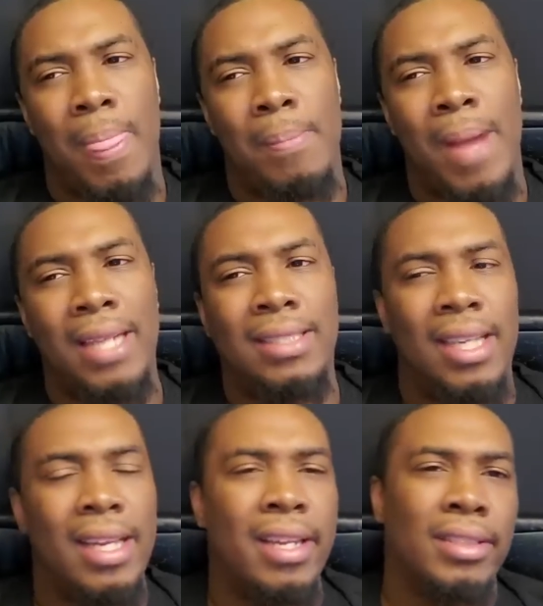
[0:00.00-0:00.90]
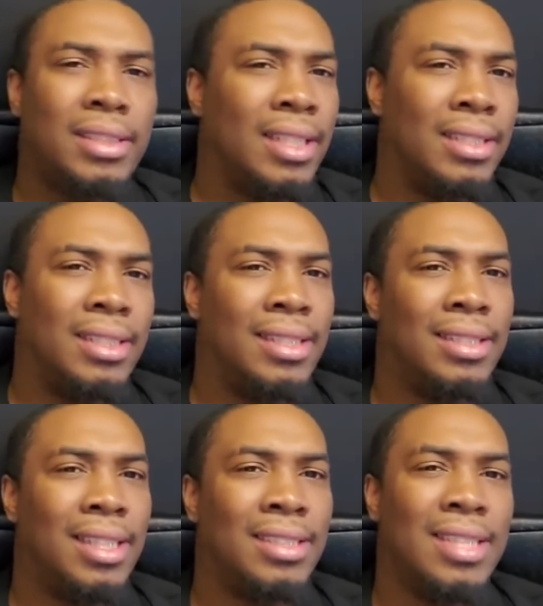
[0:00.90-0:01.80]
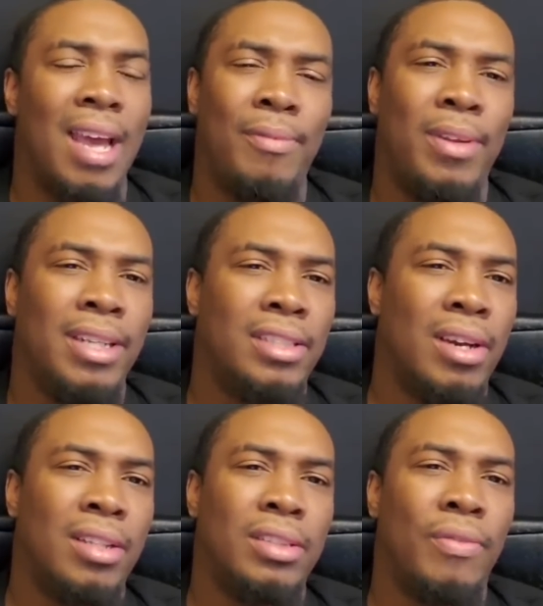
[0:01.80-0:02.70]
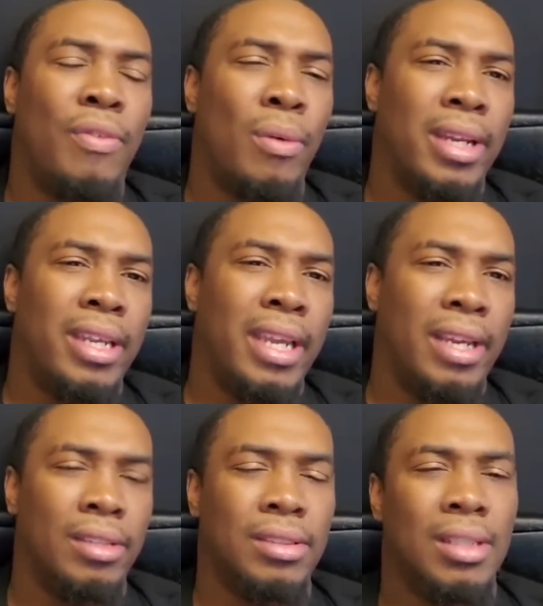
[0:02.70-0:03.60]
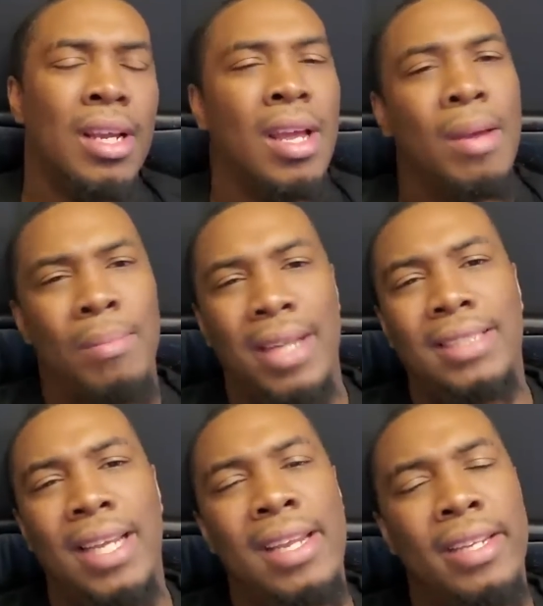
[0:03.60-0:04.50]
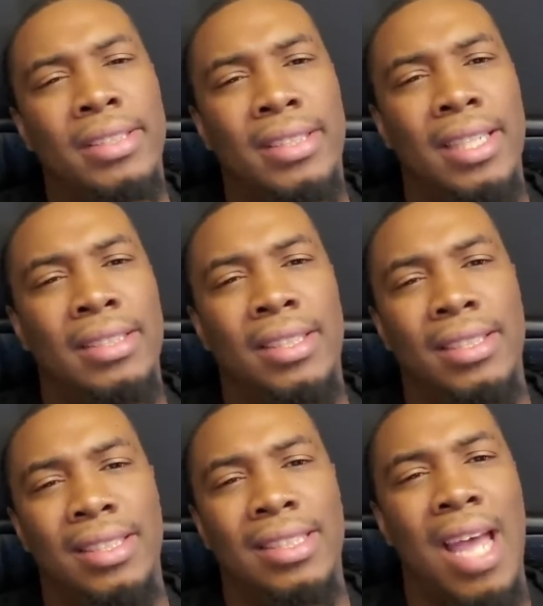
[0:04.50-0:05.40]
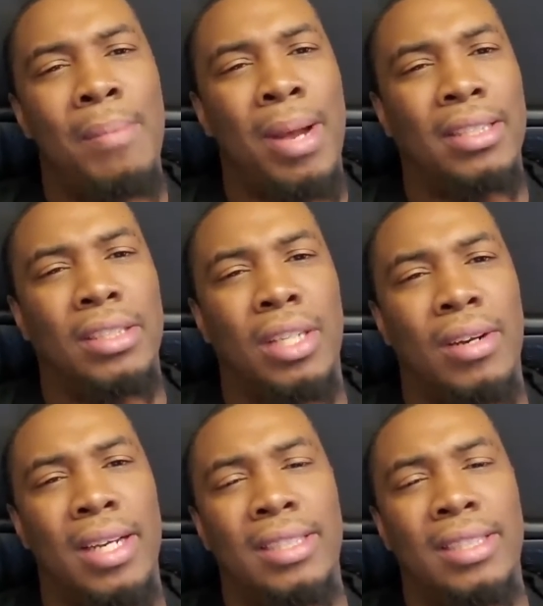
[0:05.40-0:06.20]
My 10-year sentence is not finna turn into 40 years. My 10-year sentence is not about to turn